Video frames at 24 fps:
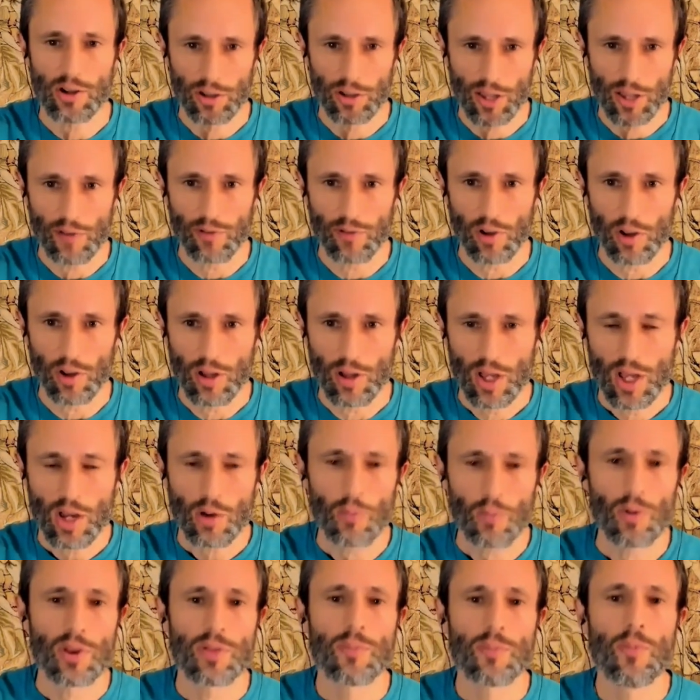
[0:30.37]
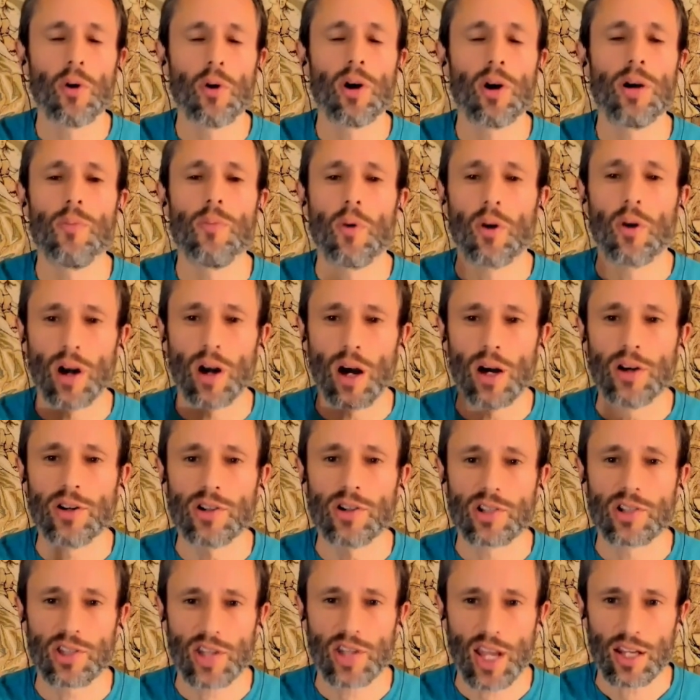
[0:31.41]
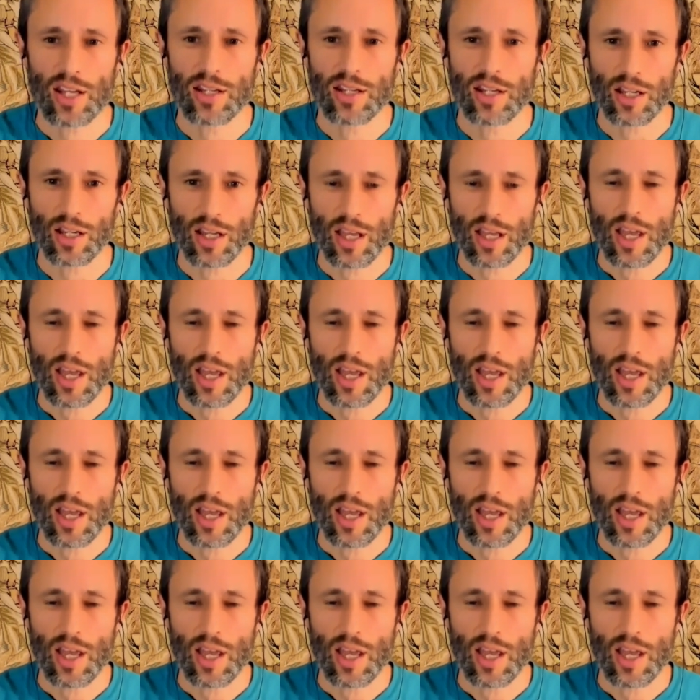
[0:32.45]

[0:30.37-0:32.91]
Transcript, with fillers: level with more and more understanding,